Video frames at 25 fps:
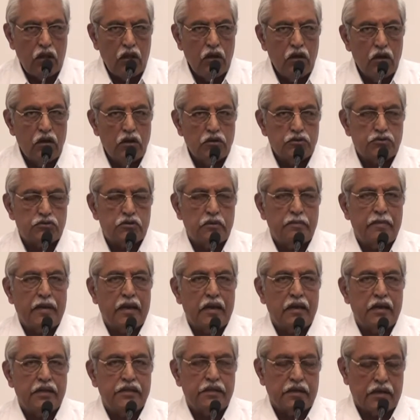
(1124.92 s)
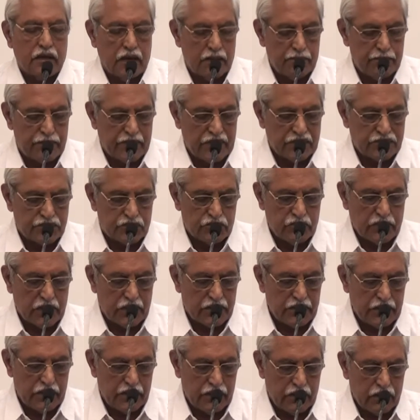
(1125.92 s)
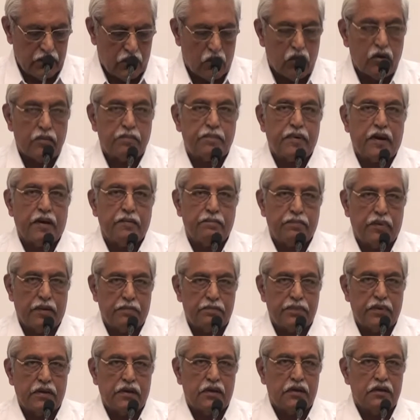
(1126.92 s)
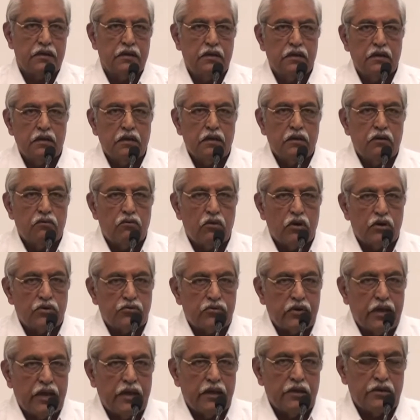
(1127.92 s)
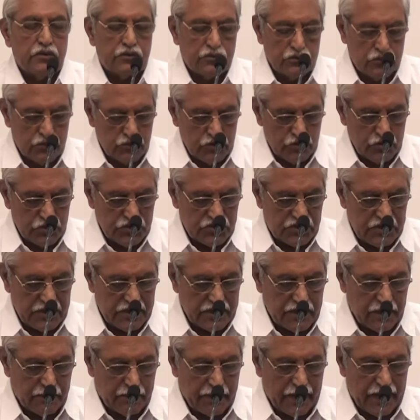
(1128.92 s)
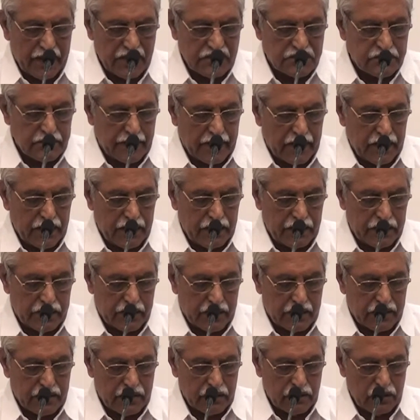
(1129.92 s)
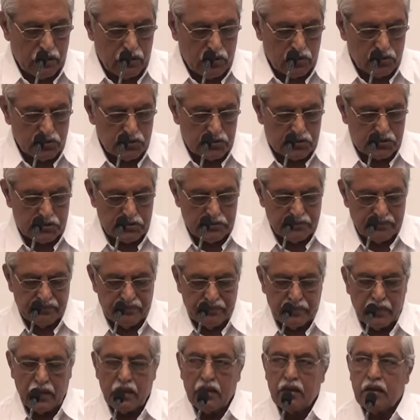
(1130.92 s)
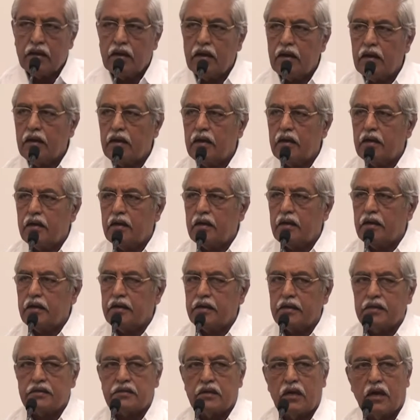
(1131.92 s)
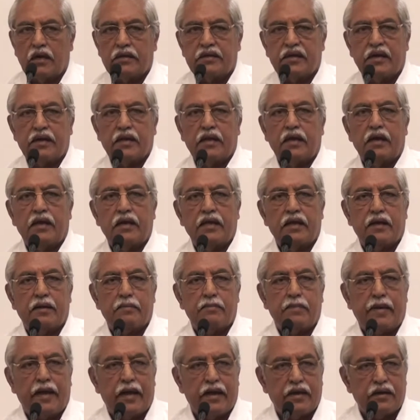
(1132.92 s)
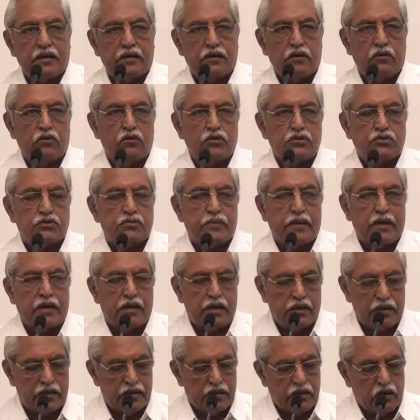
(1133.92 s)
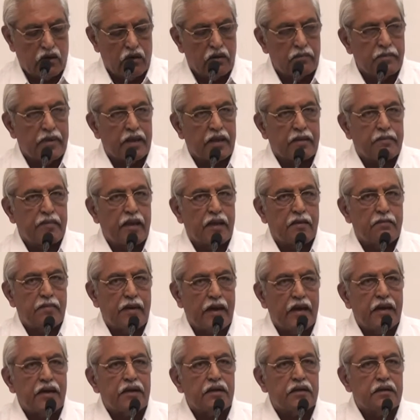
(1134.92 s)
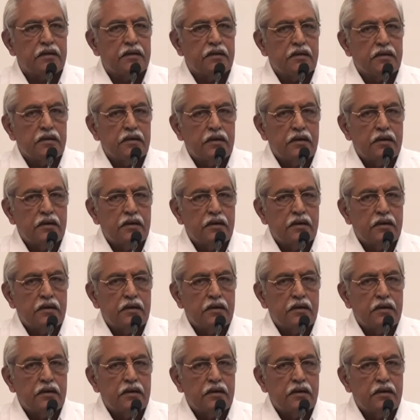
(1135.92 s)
also mainly the culprits were the corporate people who are trying to cheat the banks by taking the loans. It is not that earlier bank loans were not becoming bad,